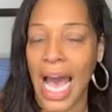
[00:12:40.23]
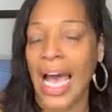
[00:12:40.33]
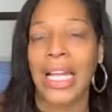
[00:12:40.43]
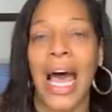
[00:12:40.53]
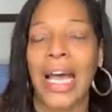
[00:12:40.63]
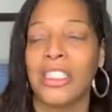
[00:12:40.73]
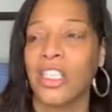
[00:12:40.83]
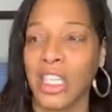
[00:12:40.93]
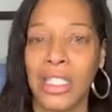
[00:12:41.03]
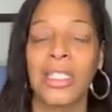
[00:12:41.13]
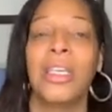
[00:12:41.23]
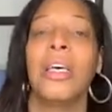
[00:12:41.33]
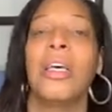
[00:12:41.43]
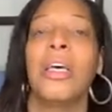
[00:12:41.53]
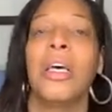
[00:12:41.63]
I
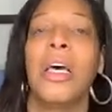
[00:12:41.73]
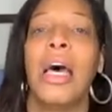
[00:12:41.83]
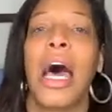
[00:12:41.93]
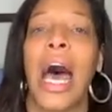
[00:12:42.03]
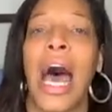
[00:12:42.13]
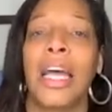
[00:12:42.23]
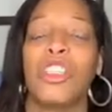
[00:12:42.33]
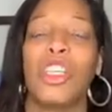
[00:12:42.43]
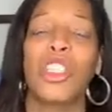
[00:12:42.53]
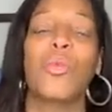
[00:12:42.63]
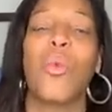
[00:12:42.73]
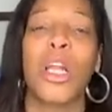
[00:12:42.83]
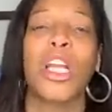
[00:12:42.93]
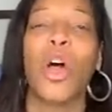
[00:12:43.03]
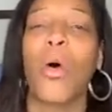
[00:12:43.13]
just
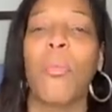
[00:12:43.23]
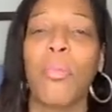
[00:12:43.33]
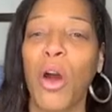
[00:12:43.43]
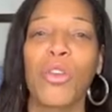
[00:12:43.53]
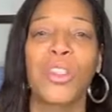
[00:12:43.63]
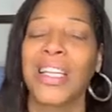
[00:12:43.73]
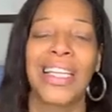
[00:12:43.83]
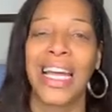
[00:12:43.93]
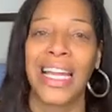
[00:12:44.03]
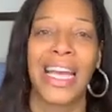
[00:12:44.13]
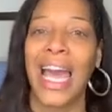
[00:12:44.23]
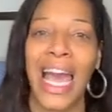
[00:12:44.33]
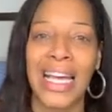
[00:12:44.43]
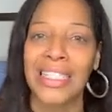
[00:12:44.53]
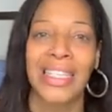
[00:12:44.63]
want to know a person that it
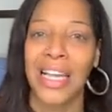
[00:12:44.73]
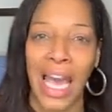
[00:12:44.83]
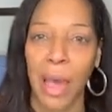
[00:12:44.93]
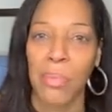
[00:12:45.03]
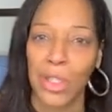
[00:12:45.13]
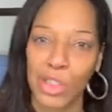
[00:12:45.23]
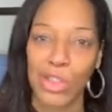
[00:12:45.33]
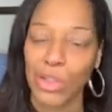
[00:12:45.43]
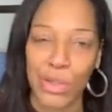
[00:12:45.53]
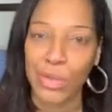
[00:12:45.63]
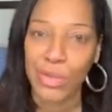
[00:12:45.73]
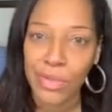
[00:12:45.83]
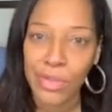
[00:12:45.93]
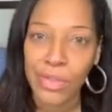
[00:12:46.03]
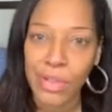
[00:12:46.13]
hasn't happened to,
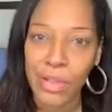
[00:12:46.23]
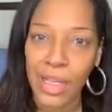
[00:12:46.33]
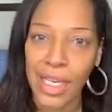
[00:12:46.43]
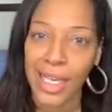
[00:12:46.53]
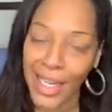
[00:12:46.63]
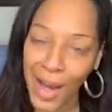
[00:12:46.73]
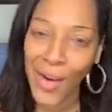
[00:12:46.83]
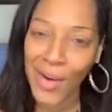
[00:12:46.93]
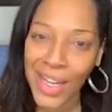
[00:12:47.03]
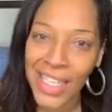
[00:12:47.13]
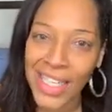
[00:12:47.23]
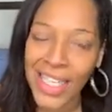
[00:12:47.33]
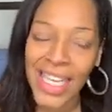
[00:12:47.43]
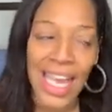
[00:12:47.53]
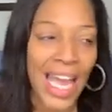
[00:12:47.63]
you know?
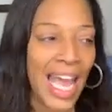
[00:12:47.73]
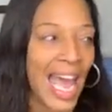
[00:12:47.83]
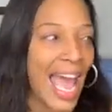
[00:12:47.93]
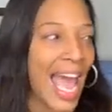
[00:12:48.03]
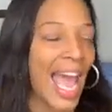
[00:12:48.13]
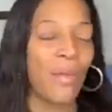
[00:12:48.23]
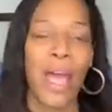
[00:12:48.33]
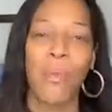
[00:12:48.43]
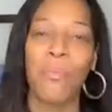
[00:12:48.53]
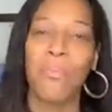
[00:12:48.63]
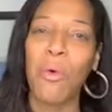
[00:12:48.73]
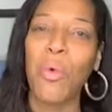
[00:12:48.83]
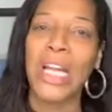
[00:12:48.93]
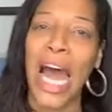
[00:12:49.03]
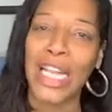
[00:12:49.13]
But
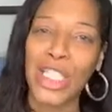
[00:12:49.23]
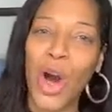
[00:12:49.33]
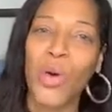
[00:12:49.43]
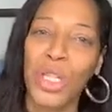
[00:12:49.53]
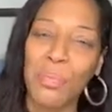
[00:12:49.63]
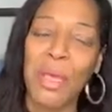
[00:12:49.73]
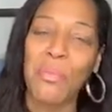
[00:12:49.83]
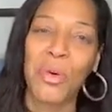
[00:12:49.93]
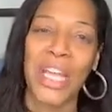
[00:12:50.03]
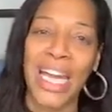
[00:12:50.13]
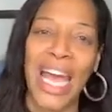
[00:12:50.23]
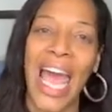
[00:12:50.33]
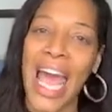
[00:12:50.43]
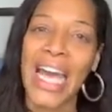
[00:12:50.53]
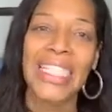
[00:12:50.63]
when I know the people that it
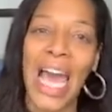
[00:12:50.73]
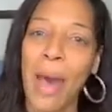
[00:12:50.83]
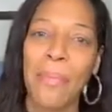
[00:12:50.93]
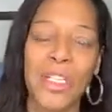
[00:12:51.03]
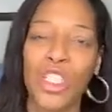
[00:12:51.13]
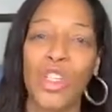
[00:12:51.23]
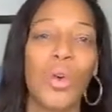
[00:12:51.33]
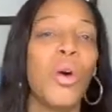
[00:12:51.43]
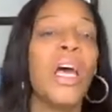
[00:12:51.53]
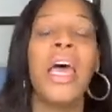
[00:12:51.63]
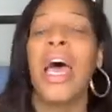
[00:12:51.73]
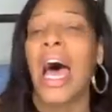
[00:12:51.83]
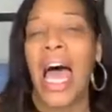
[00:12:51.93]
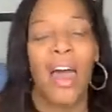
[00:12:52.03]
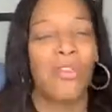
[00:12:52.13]
has happened to,
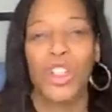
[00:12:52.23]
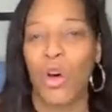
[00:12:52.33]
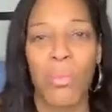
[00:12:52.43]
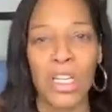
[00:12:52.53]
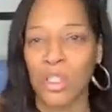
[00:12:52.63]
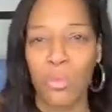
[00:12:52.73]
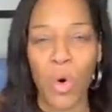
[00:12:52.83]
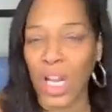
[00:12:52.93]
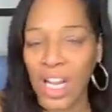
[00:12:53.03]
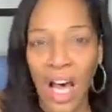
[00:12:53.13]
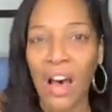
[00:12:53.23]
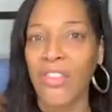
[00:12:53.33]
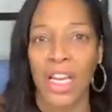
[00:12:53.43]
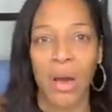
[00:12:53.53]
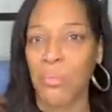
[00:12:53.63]
I have so much more
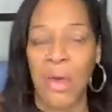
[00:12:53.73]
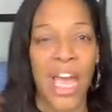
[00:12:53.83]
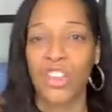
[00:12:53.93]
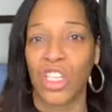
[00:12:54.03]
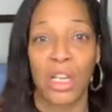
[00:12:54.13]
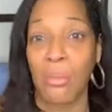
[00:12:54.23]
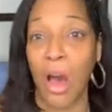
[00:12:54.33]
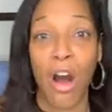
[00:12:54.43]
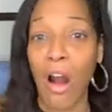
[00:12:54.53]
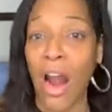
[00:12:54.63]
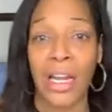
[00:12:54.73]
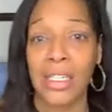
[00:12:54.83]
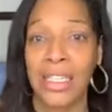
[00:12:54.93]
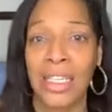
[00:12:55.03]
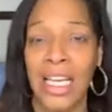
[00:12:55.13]
love and compassion in my heart